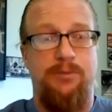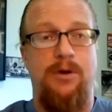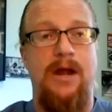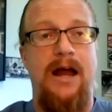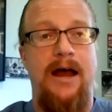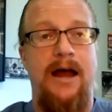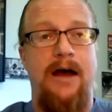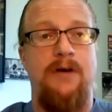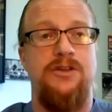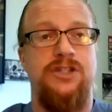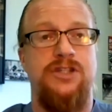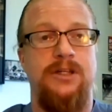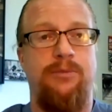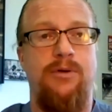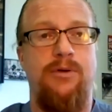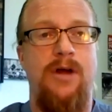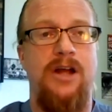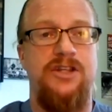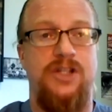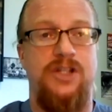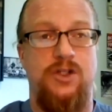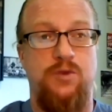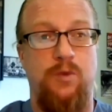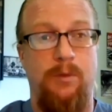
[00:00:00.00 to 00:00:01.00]
housing
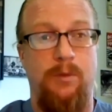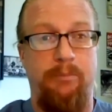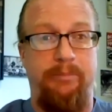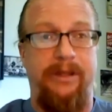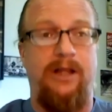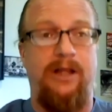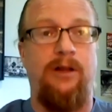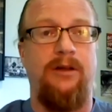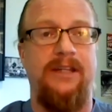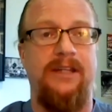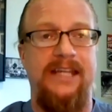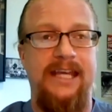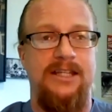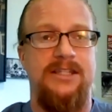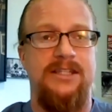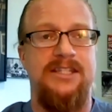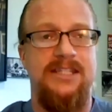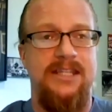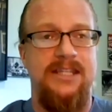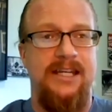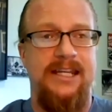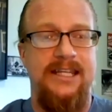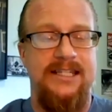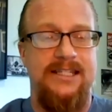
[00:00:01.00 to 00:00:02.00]
projects were built in
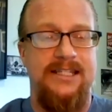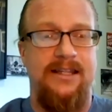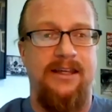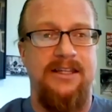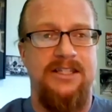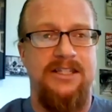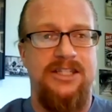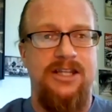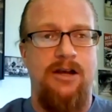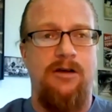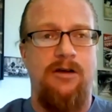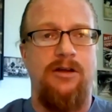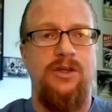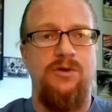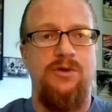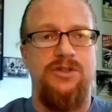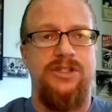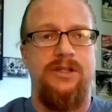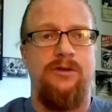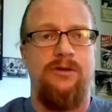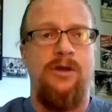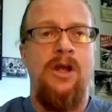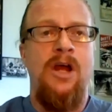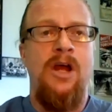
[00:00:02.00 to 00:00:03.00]
cities like Syracuse
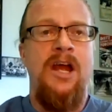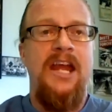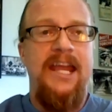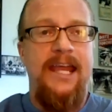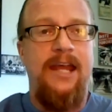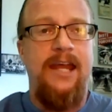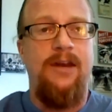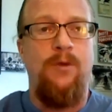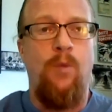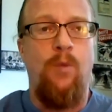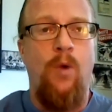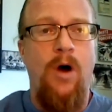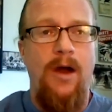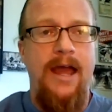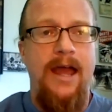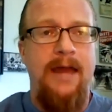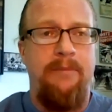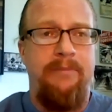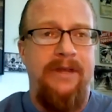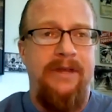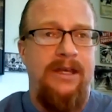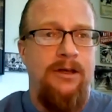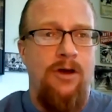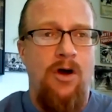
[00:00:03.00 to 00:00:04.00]
and in what
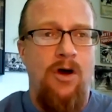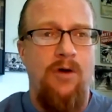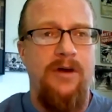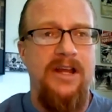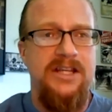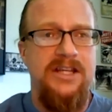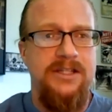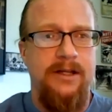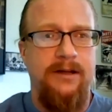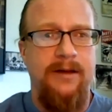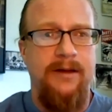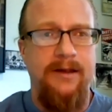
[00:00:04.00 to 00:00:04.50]
had been known as like,